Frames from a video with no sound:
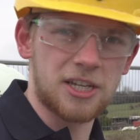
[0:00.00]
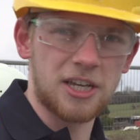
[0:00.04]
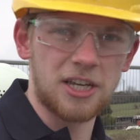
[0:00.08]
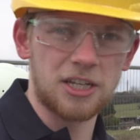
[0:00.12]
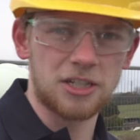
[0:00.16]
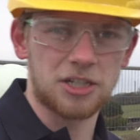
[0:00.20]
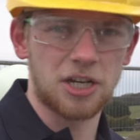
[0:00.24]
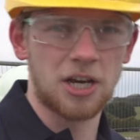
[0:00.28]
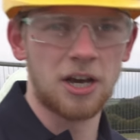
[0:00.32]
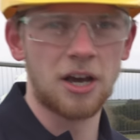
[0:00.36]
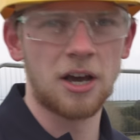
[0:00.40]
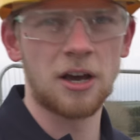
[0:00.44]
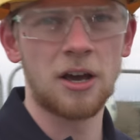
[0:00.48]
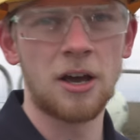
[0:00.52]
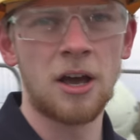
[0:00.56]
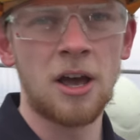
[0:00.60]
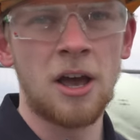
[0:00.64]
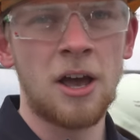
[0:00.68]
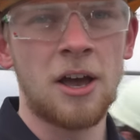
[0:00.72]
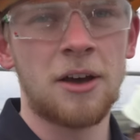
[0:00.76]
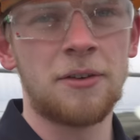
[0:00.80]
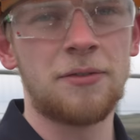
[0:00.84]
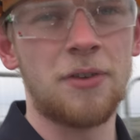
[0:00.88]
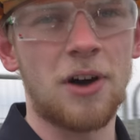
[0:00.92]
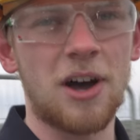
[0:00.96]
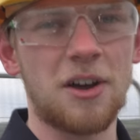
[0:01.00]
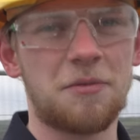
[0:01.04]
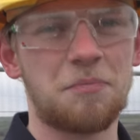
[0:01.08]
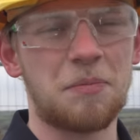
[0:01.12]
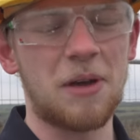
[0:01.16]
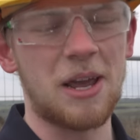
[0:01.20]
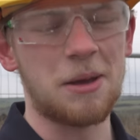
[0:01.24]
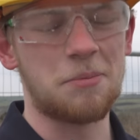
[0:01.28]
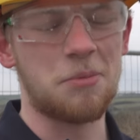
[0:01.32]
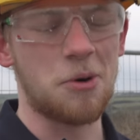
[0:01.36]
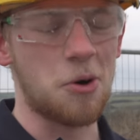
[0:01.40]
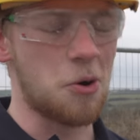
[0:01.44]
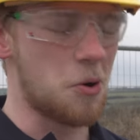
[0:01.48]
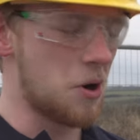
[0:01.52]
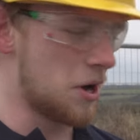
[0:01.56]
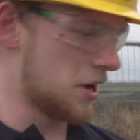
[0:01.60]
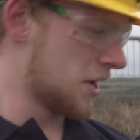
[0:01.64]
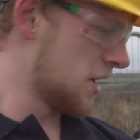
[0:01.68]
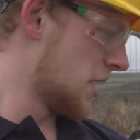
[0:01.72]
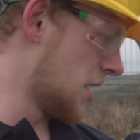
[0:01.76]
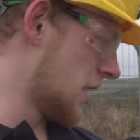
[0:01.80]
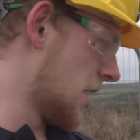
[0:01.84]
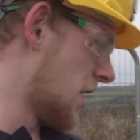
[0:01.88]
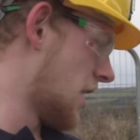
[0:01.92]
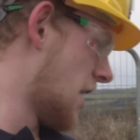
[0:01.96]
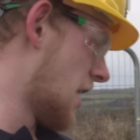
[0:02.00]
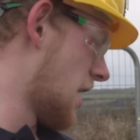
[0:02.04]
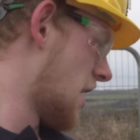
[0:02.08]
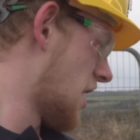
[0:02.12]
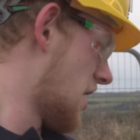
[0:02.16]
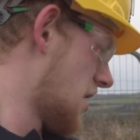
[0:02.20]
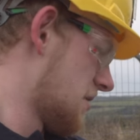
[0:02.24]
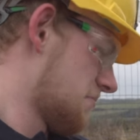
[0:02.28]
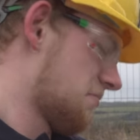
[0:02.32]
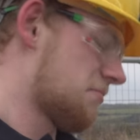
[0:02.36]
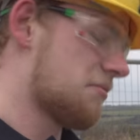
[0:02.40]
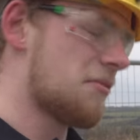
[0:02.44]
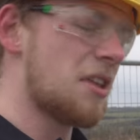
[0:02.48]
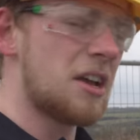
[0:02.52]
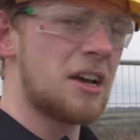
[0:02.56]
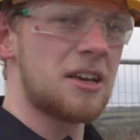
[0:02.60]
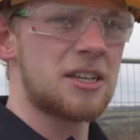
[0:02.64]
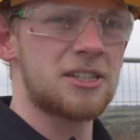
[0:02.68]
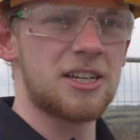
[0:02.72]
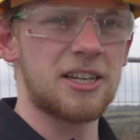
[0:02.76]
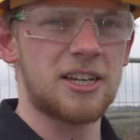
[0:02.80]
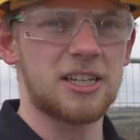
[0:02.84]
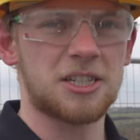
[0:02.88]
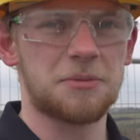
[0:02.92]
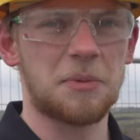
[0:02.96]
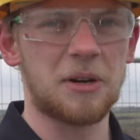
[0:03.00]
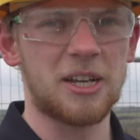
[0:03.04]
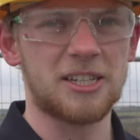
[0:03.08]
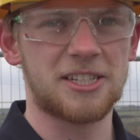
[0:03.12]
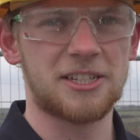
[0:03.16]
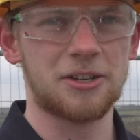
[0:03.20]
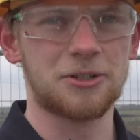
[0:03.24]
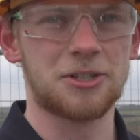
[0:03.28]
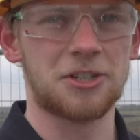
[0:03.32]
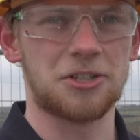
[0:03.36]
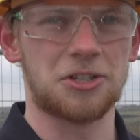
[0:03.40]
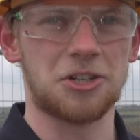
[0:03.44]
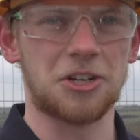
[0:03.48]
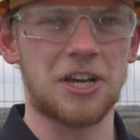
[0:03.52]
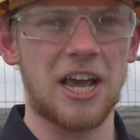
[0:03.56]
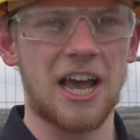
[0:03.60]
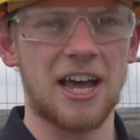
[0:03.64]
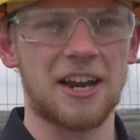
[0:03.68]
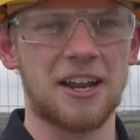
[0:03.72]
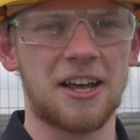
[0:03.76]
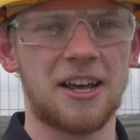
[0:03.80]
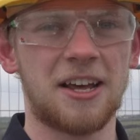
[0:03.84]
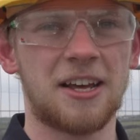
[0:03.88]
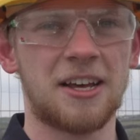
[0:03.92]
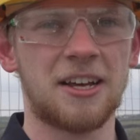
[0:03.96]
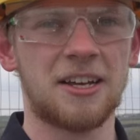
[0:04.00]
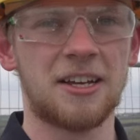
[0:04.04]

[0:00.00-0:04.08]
each, five people, sink as many steels as you can. Roll